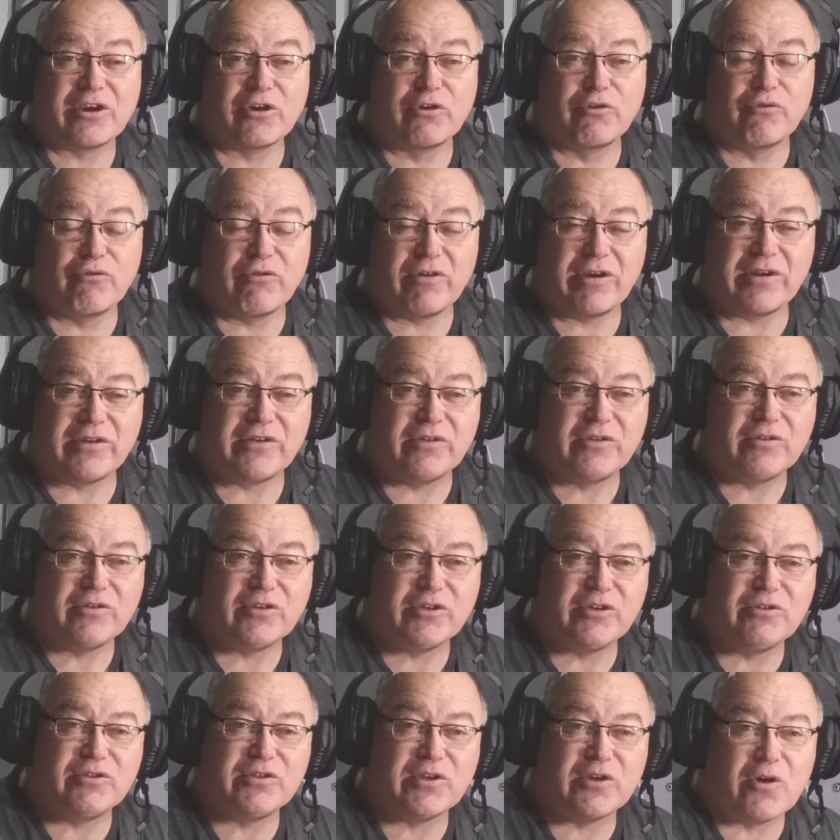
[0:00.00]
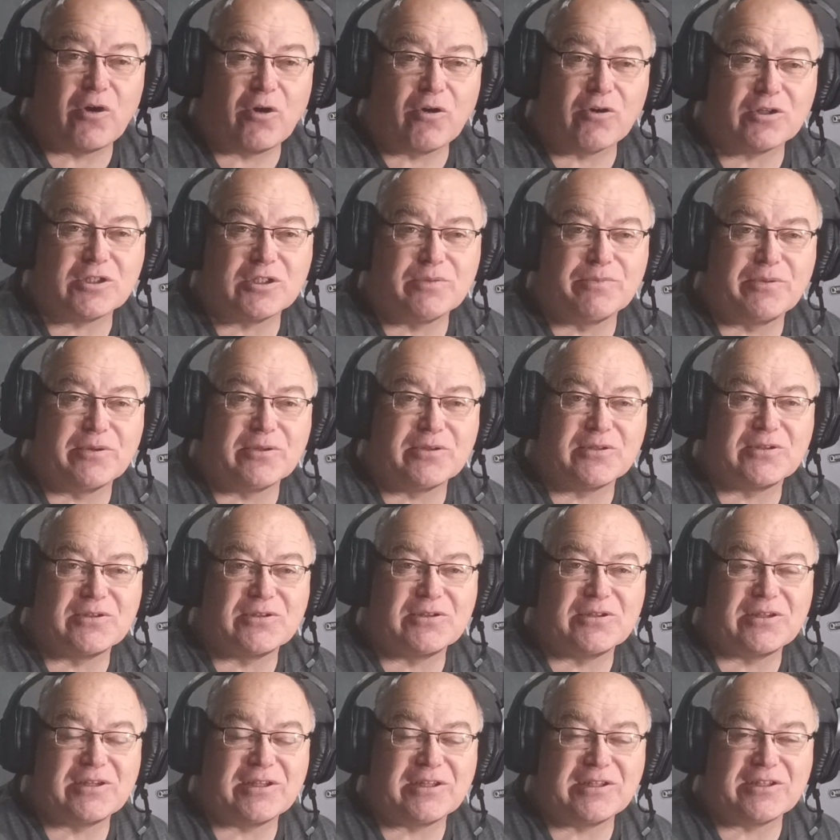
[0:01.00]
grid using
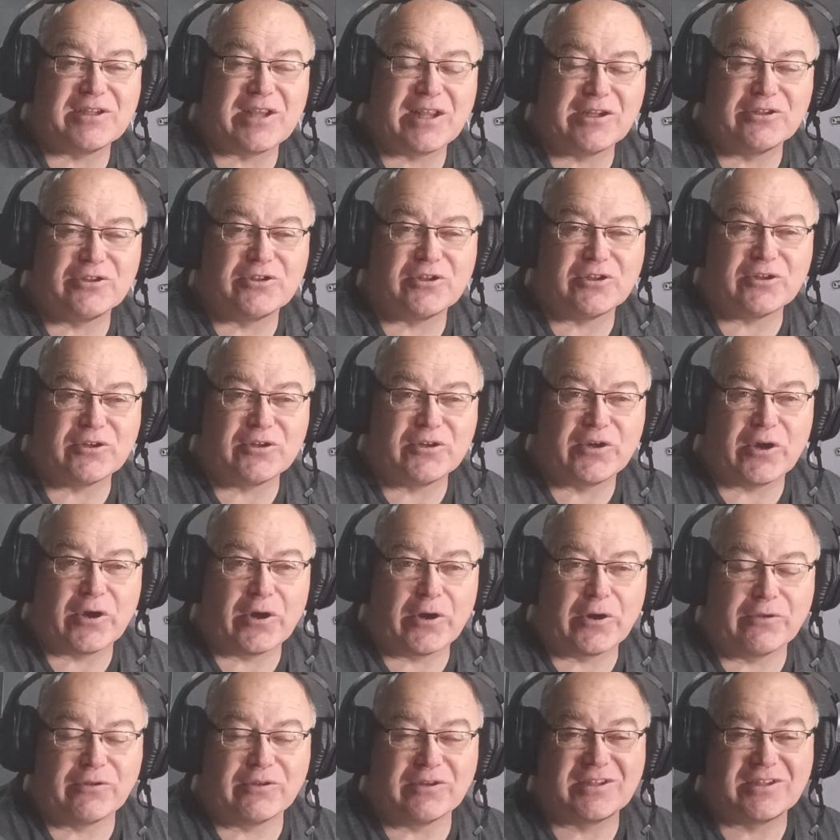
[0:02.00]
Octopus Intelligent Go,